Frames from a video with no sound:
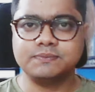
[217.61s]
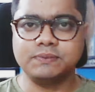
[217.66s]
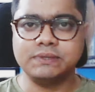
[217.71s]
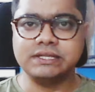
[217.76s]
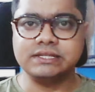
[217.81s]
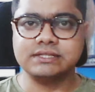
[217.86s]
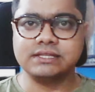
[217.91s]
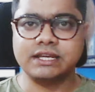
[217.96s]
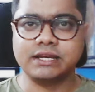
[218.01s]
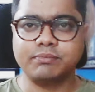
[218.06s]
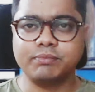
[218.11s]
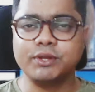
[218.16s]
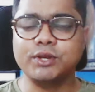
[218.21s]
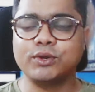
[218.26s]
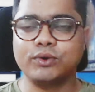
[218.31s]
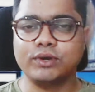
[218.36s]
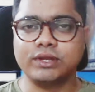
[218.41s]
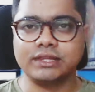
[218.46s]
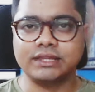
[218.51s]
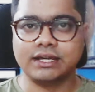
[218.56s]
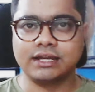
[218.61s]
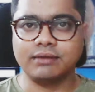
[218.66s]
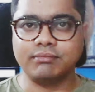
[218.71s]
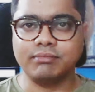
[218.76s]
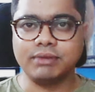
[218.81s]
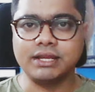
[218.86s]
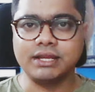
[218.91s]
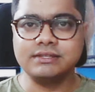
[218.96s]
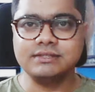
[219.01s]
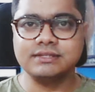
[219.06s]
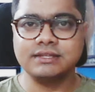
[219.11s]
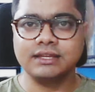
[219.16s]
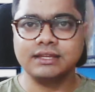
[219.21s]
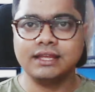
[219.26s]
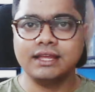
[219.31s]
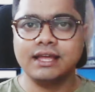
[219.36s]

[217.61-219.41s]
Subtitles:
please let me know in the comments.